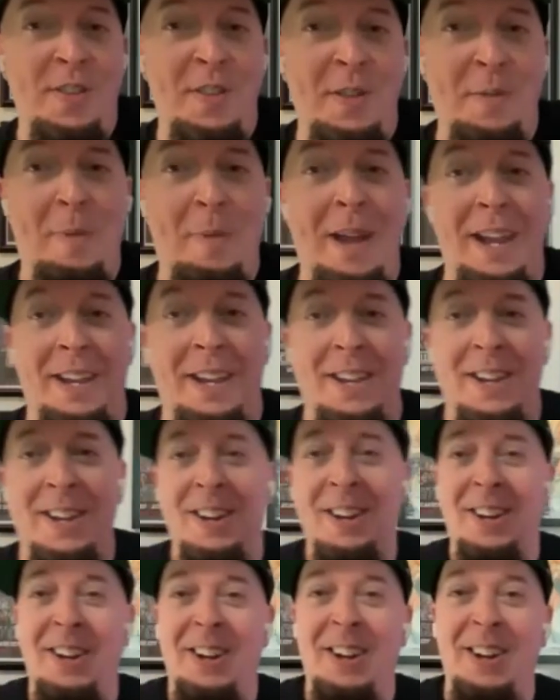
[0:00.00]
or on the mic?
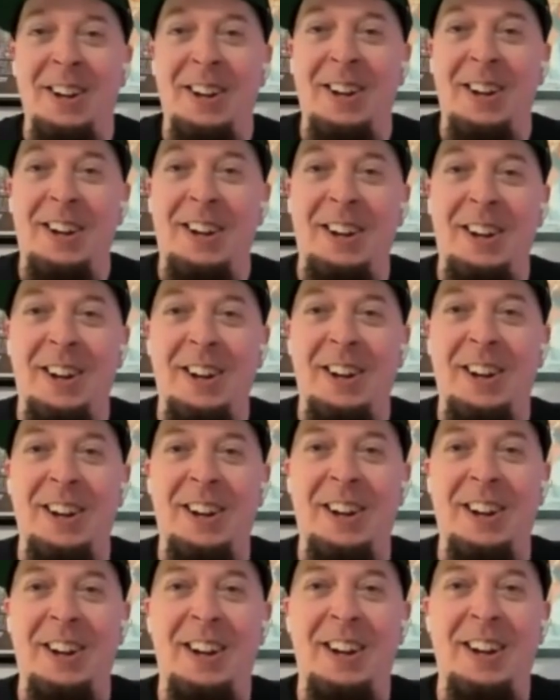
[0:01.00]

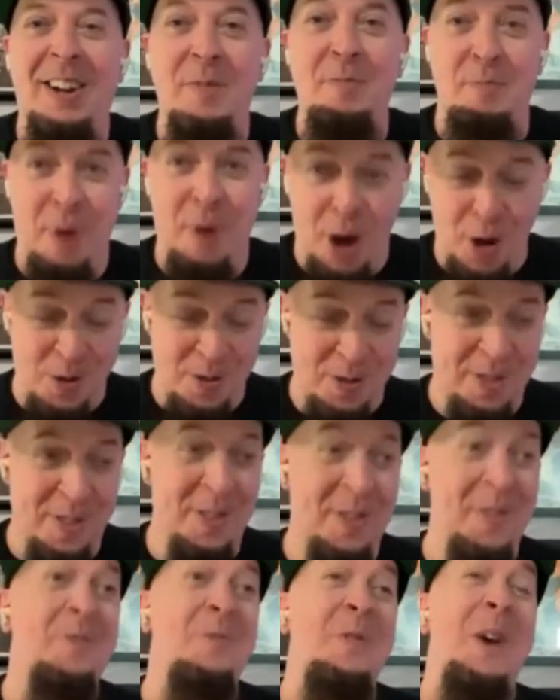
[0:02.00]
Both. Both.
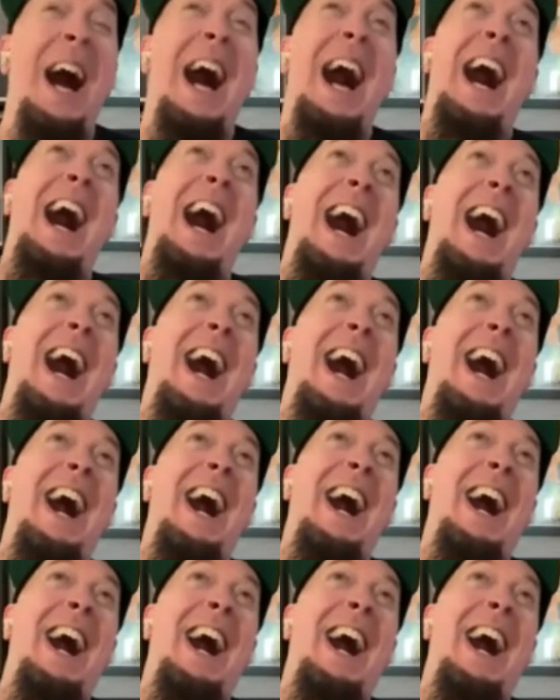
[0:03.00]
Wow.